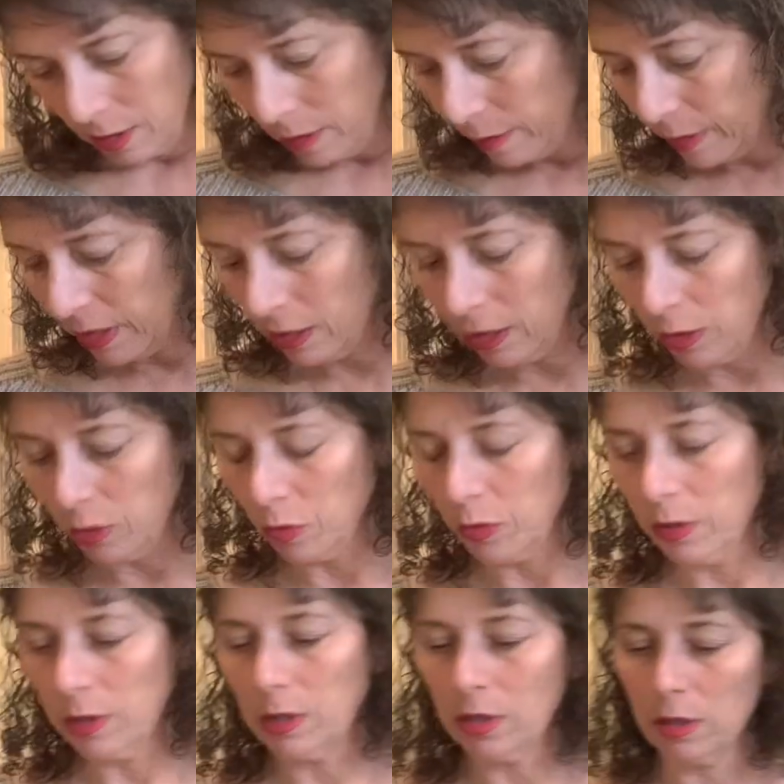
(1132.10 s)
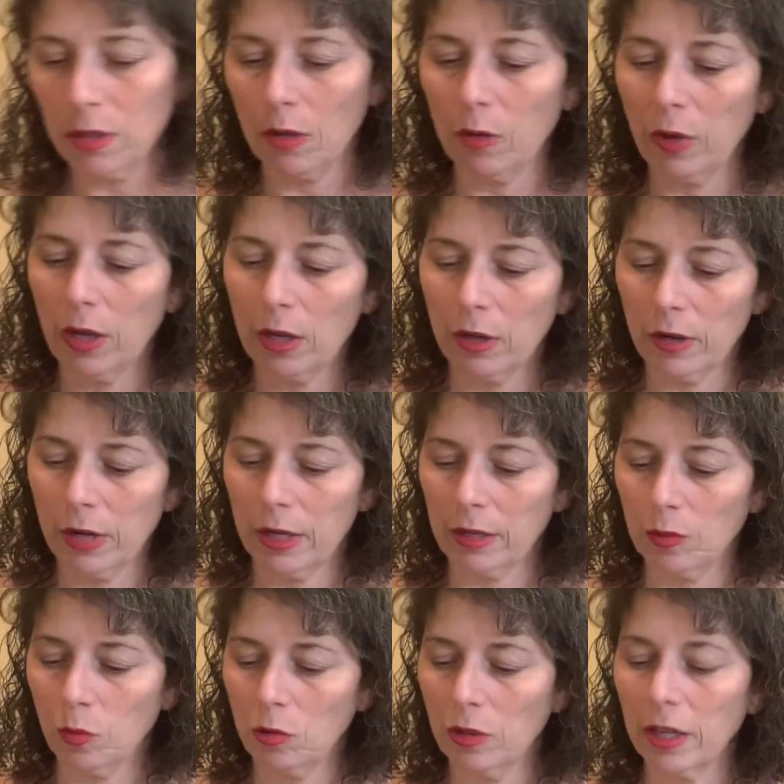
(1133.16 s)
Millie used. So here it is,
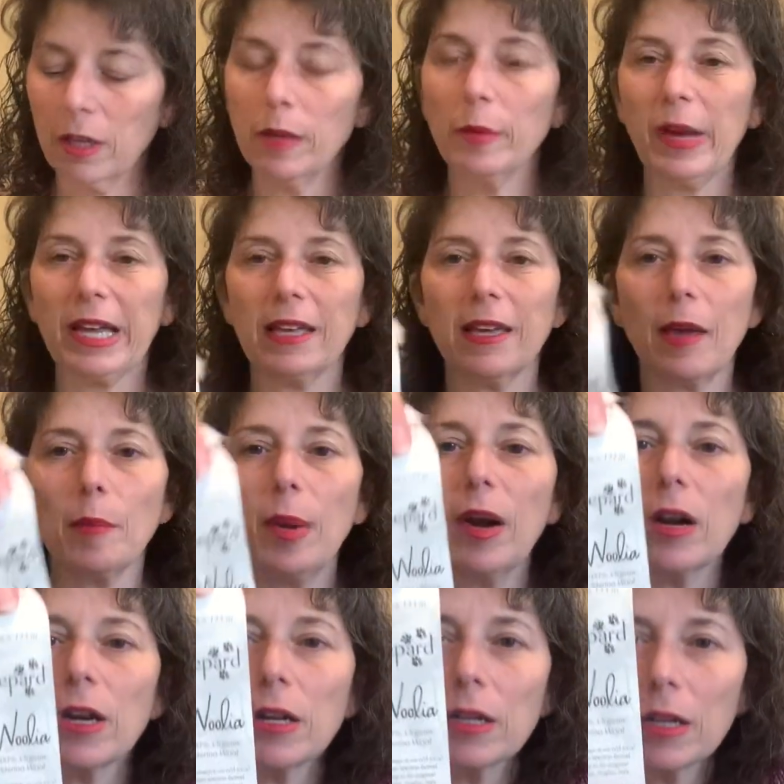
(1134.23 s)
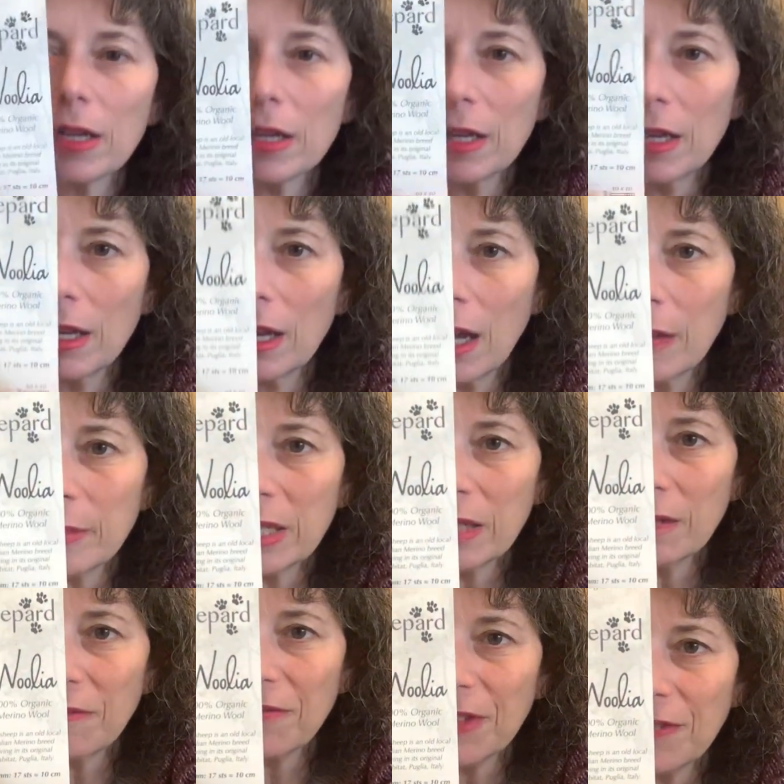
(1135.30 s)
Woolia by Gebhard. It comes in
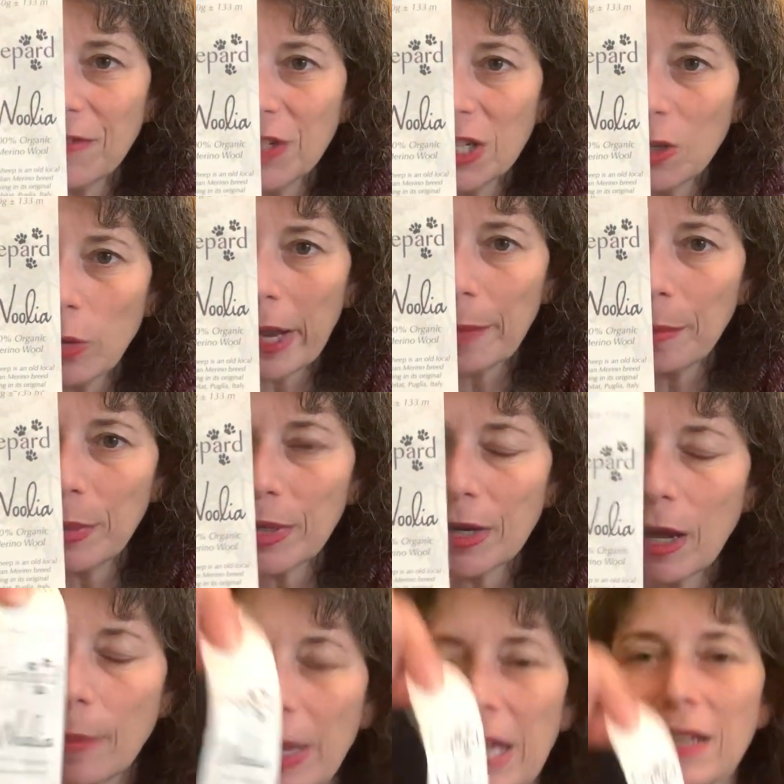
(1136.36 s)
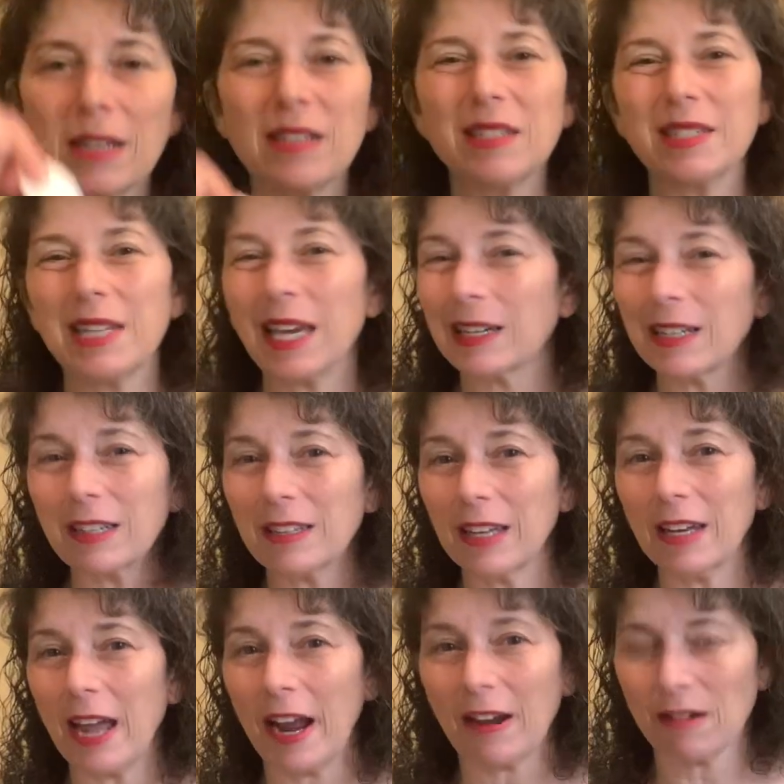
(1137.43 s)
a 50-gram put-up, and it is technically
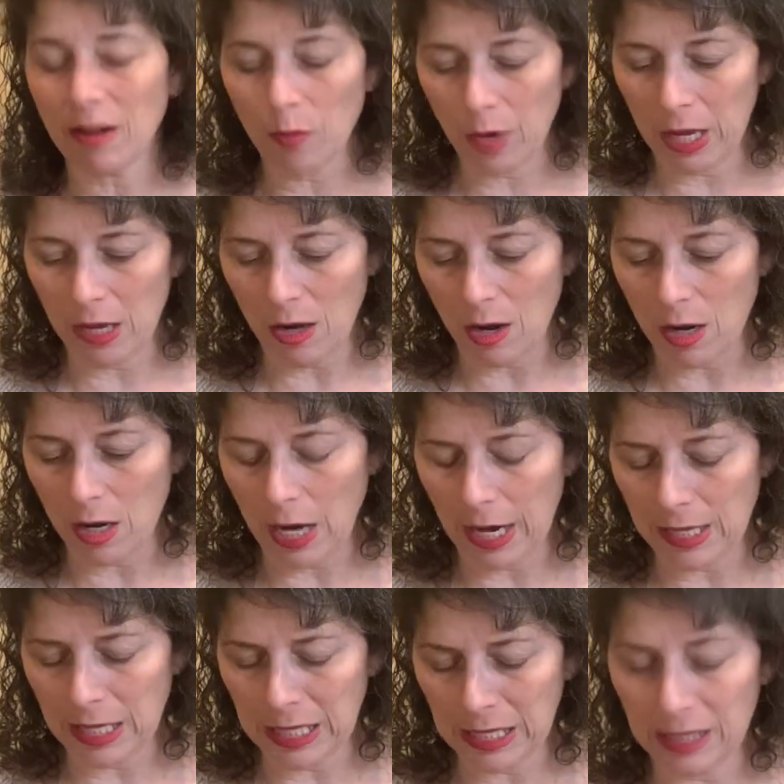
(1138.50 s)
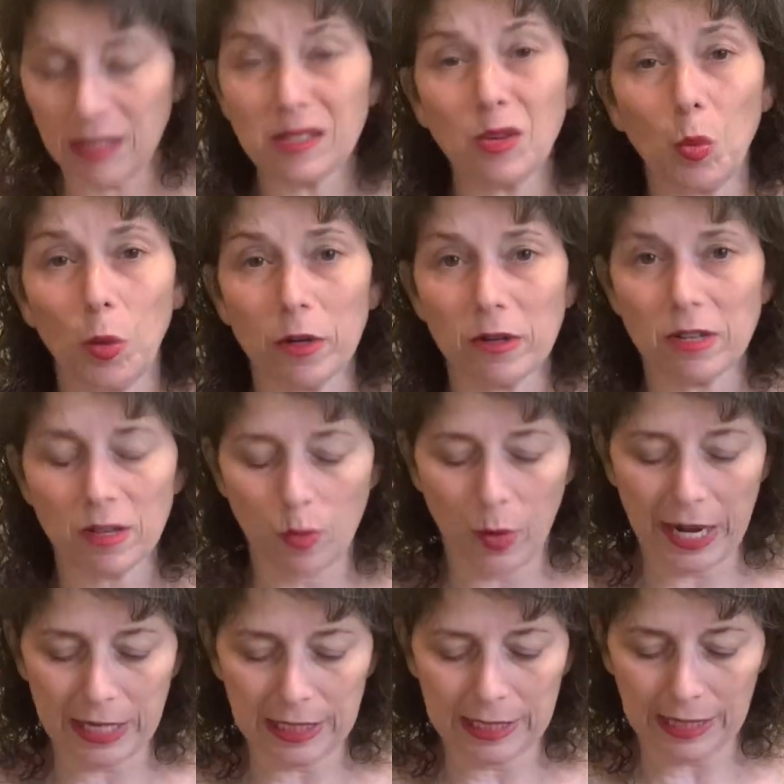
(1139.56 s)
an Aran weight yarn. I think this is a worsted
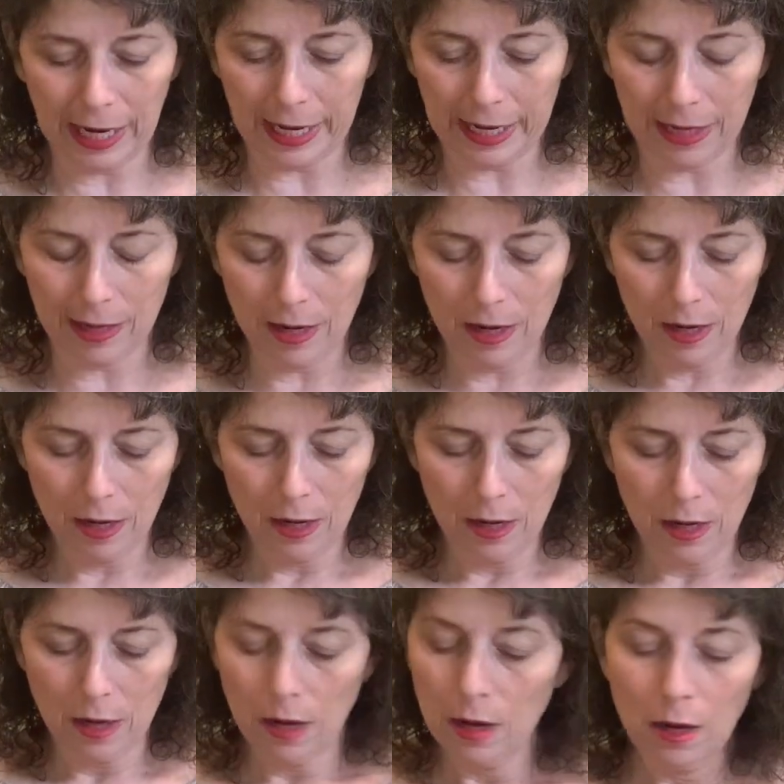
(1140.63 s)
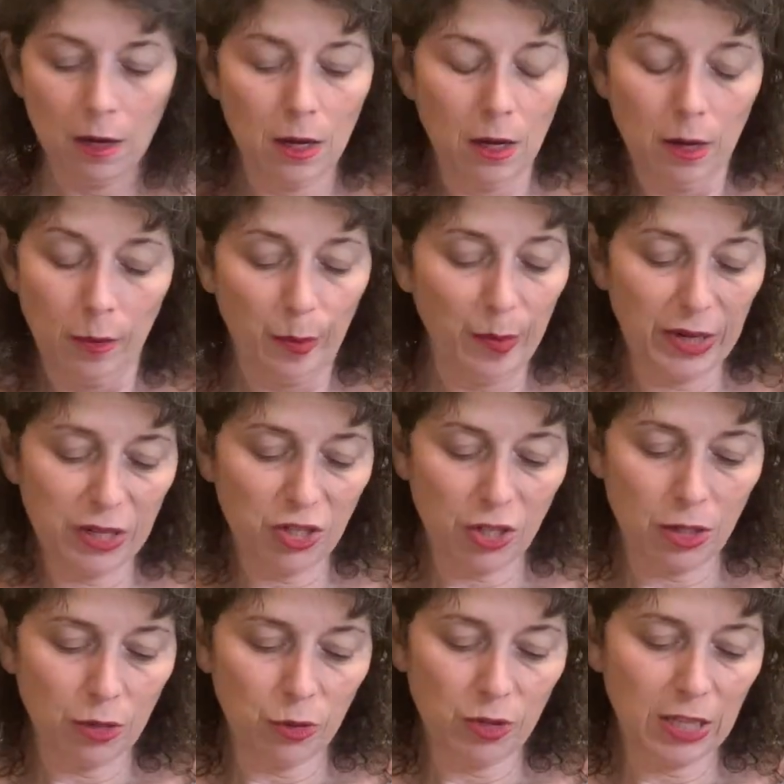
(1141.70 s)
weight design, but
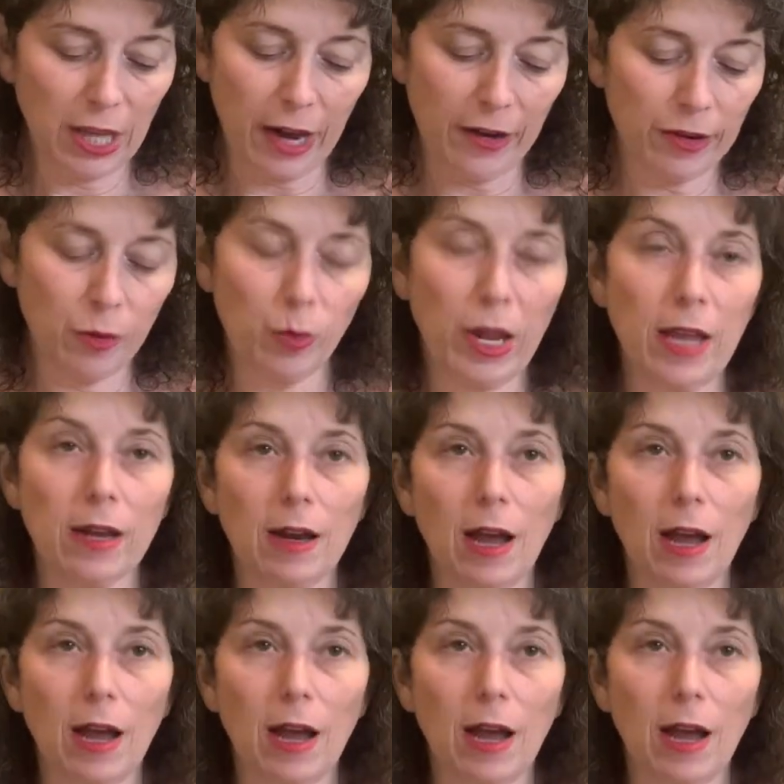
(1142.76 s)
she used the Aran weight.